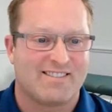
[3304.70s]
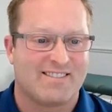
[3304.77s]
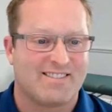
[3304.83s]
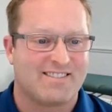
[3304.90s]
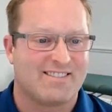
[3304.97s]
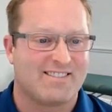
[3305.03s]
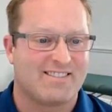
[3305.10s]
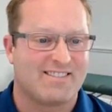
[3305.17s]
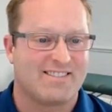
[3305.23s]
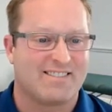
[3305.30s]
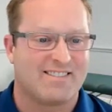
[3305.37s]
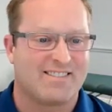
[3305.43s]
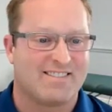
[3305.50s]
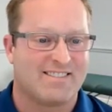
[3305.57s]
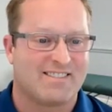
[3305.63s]

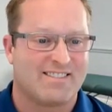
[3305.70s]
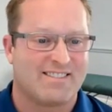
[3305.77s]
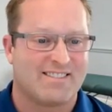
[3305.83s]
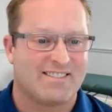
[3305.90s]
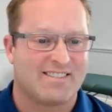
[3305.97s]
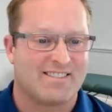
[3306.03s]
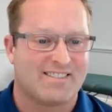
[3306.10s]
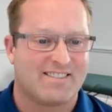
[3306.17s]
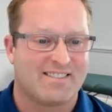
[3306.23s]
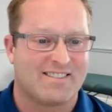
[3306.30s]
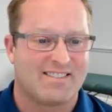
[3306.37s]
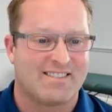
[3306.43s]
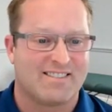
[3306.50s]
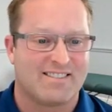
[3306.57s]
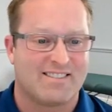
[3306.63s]

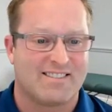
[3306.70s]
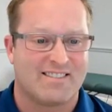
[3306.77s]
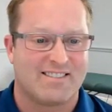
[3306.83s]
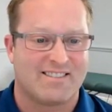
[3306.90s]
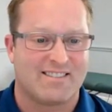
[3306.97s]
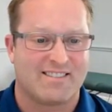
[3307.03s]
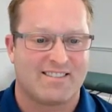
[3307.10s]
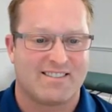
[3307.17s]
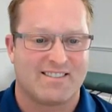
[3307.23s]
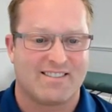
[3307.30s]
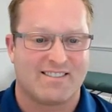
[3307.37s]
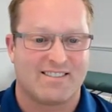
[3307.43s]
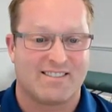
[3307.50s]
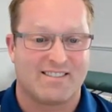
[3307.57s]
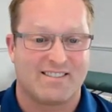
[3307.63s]

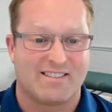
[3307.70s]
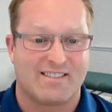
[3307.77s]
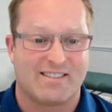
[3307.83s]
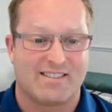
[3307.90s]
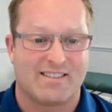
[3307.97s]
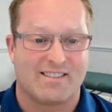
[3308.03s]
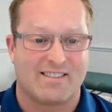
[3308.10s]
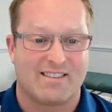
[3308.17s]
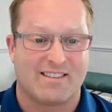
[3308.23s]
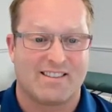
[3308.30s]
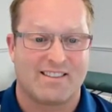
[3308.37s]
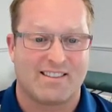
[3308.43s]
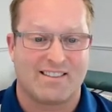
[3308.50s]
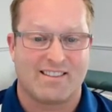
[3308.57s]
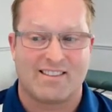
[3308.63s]

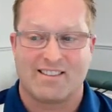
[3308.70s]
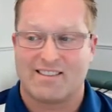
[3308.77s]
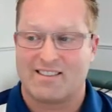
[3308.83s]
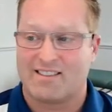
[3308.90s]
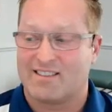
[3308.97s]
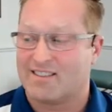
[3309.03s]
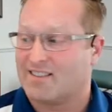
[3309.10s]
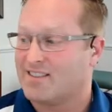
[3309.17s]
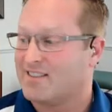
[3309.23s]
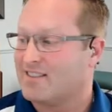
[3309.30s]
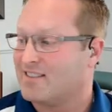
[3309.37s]
(not speaking)